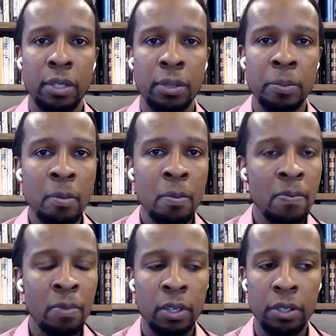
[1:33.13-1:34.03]
you
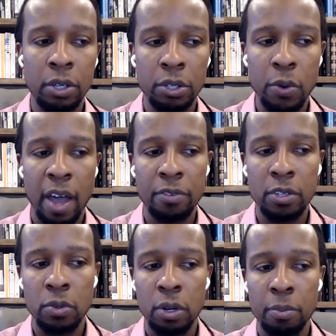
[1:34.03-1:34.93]
know, you have
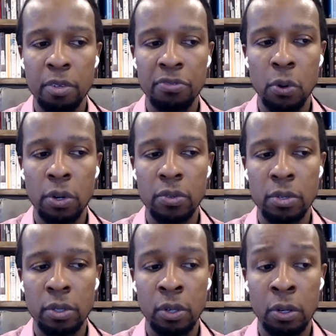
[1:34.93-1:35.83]
to sort of be
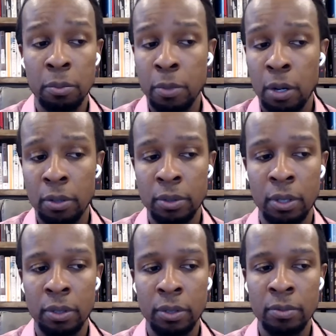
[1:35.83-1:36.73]
focused on on on
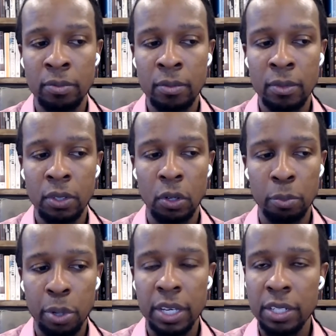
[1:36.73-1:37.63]
on,
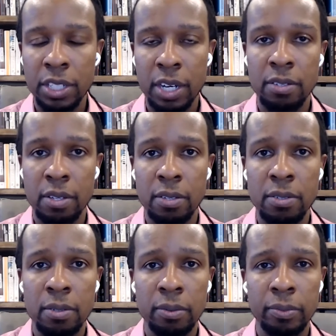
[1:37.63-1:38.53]
on bringing
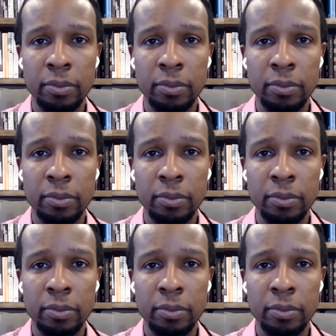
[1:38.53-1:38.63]
justice.